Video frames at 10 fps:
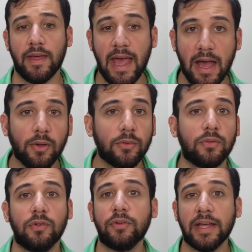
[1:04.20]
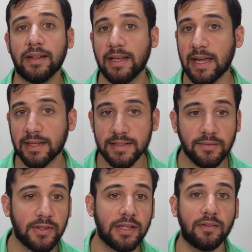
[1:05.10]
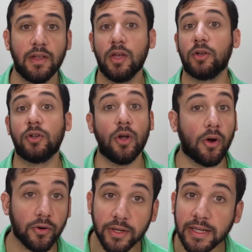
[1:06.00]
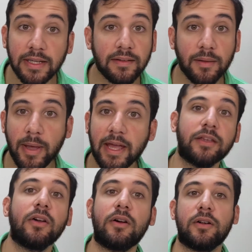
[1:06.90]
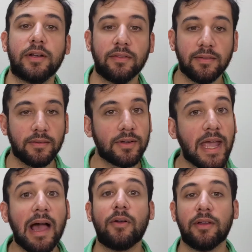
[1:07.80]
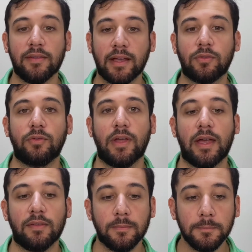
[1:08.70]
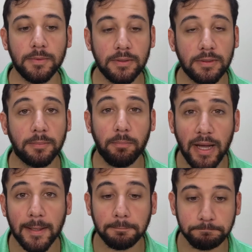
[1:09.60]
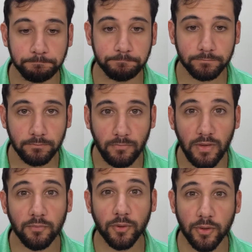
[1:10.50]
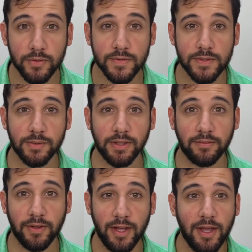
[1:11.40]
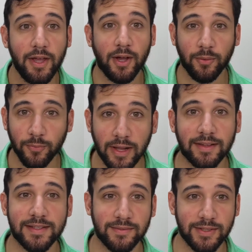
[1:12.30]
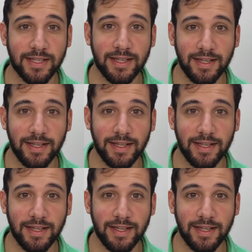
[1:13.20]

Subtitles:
the house, your daily activities, gardening in the backyard can still count as exercise. But for those of us who live a relatively